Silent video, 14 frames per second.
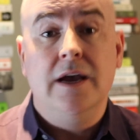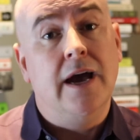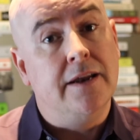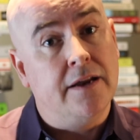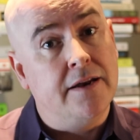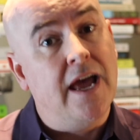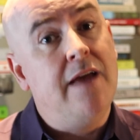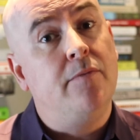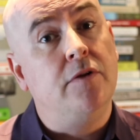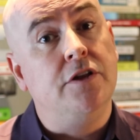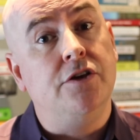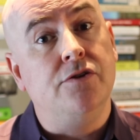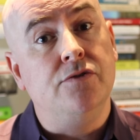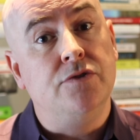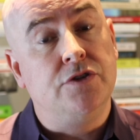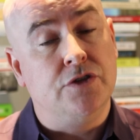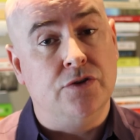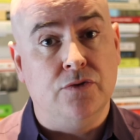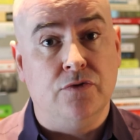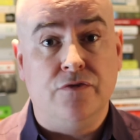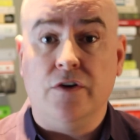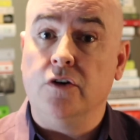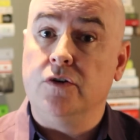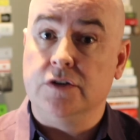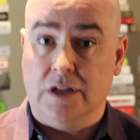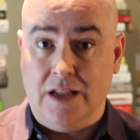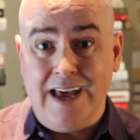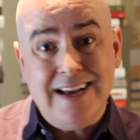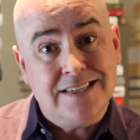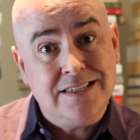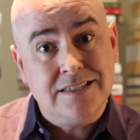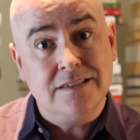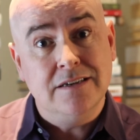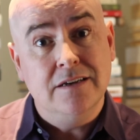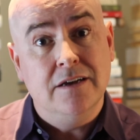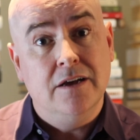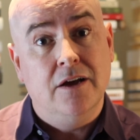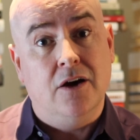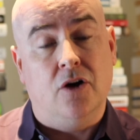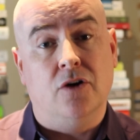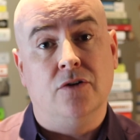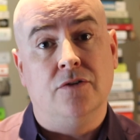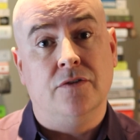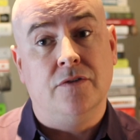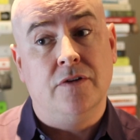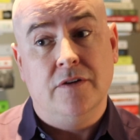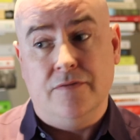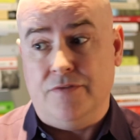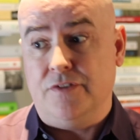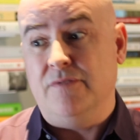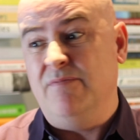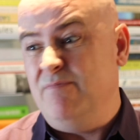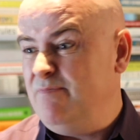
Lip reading: and enable you to focus less on the